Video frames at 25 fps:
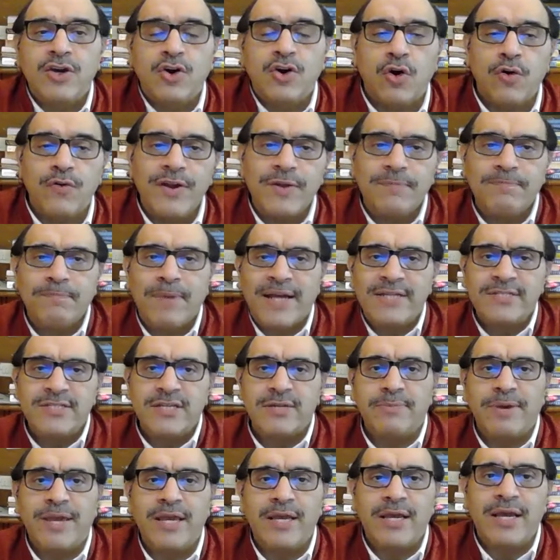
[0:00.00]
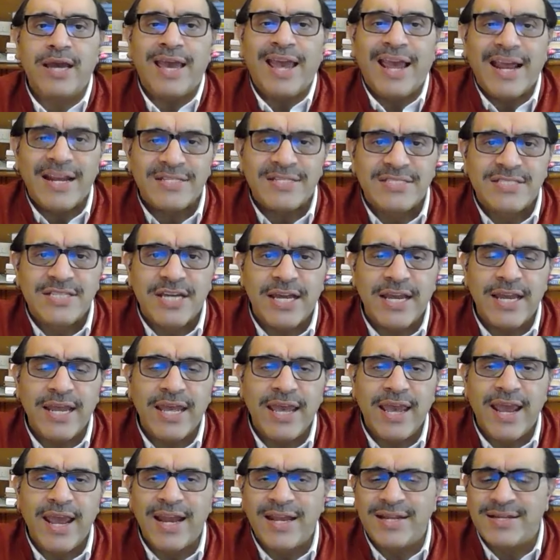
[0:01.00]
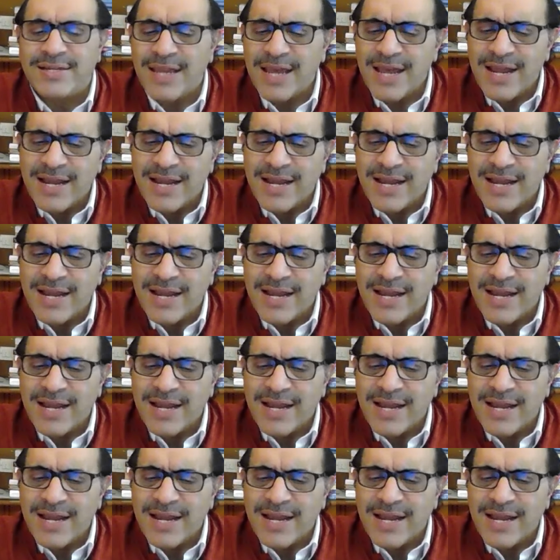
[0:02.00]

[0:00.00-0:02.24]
COVID pandemic hit Delhi, it